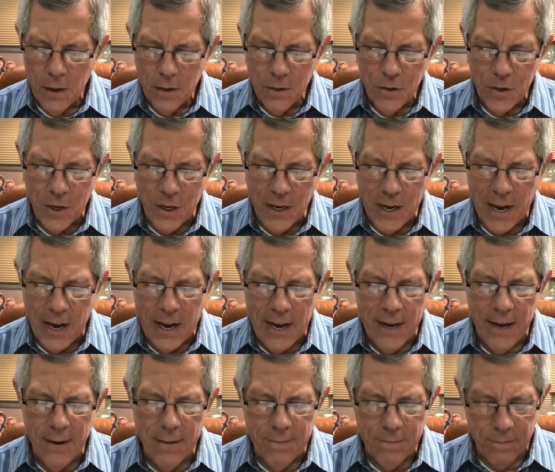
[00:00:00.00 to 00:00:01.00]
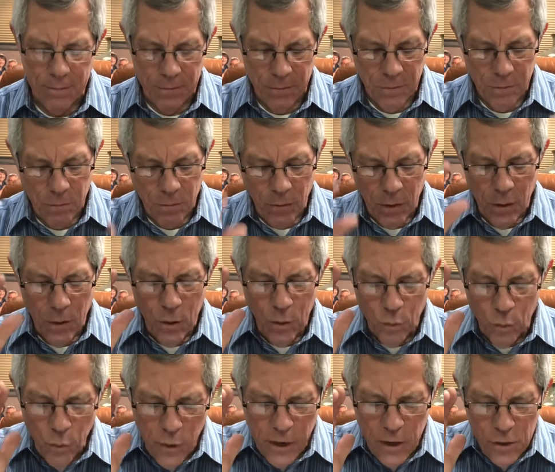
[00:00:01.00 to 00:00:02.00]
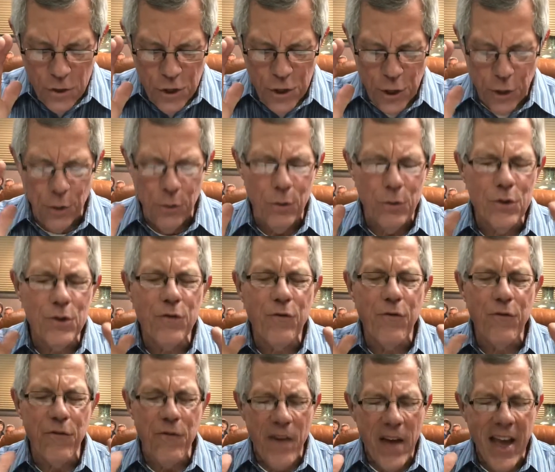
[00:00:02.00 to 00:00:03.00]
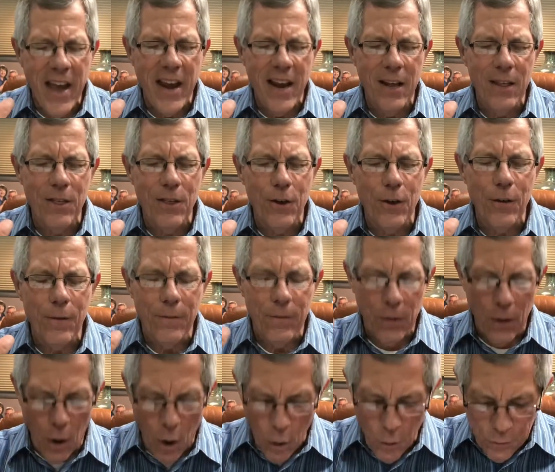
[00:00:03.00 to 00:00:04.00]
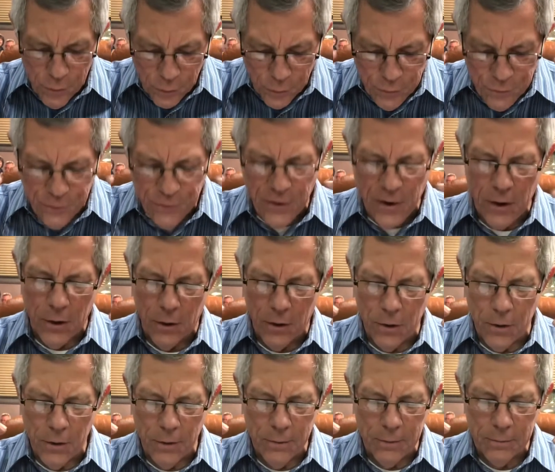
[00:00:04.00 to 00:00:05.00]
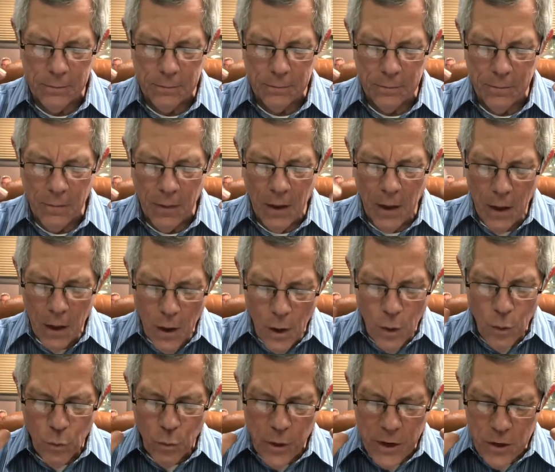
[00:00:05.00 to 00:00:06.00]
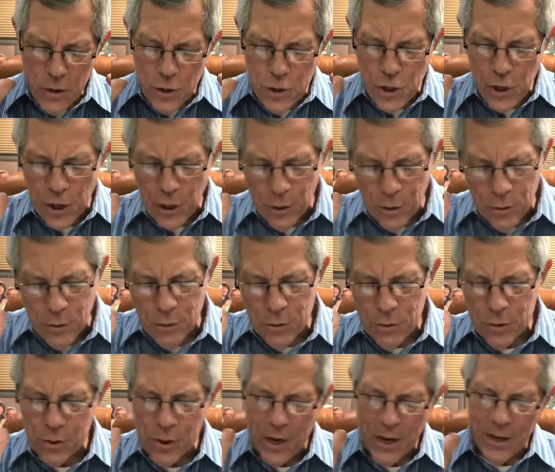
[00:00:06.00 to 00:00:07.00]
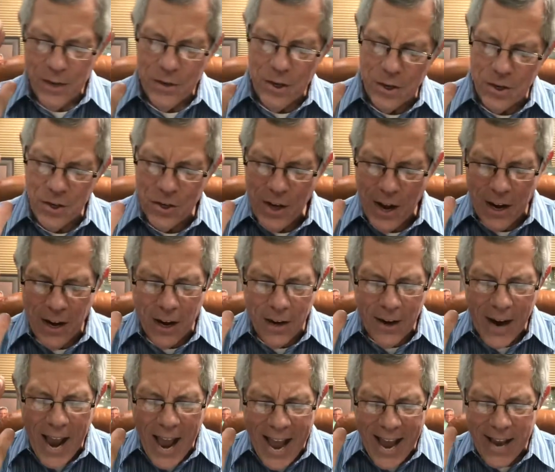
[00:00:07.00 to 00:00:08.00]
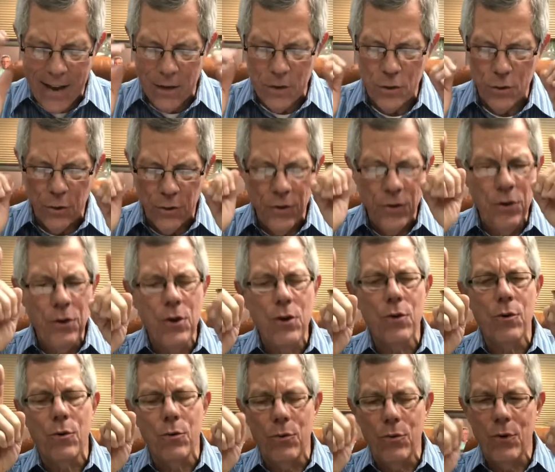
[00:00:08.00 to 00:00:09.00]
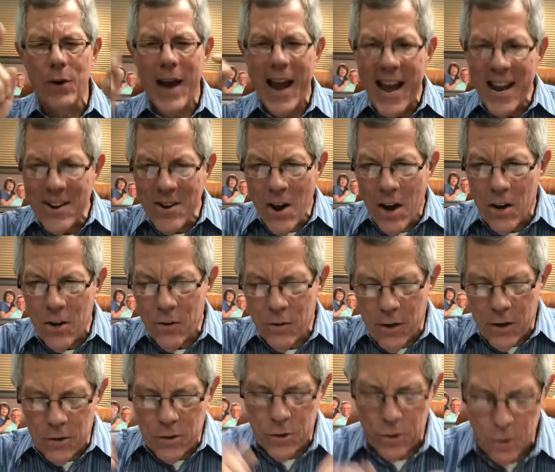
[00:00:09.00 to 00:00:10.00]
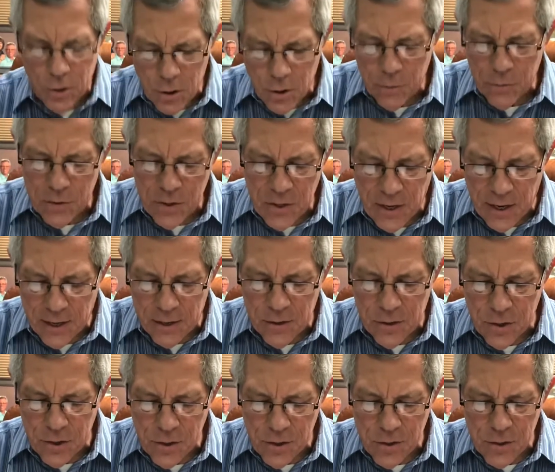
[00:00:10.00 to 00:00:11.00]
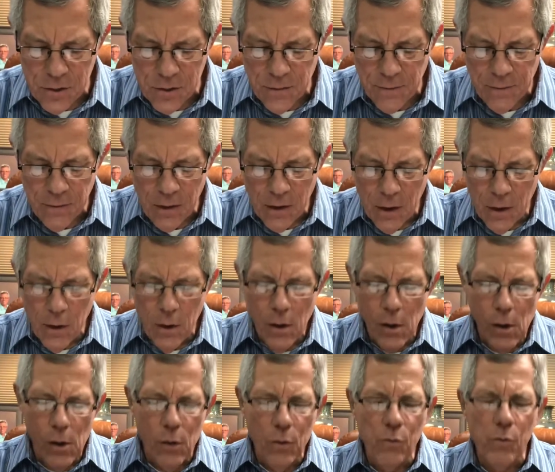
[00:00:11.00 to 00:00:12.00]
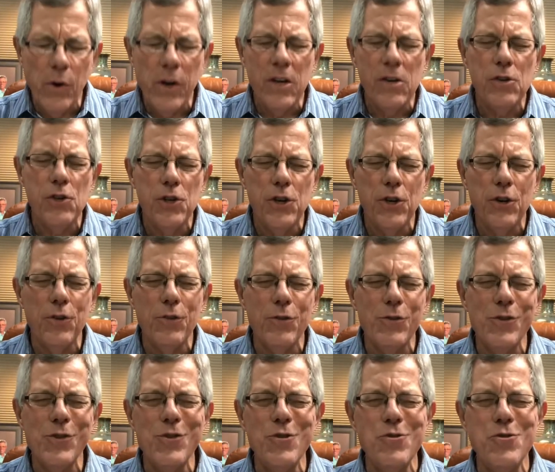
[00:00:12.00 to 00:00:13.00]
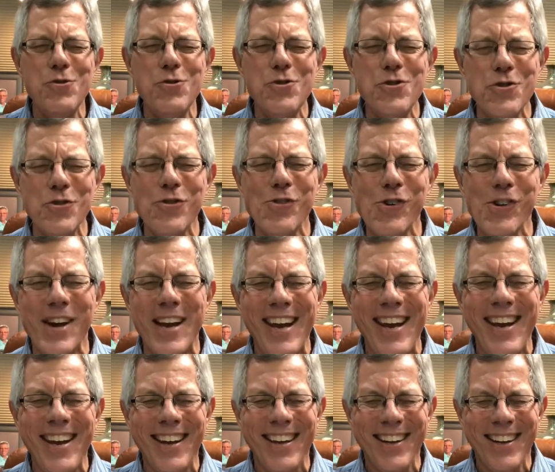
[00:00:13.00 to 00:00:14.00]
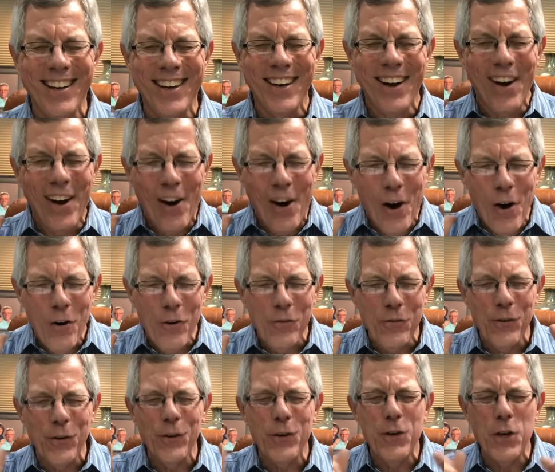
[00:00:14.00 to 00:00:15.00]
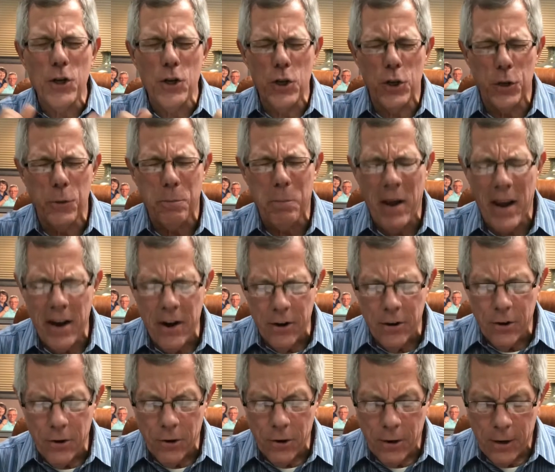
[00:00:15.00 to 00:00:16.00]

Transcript: Today, we choose faith over fear. We choose to set our eyes on you and not on our circumstances. We choose joy over despair.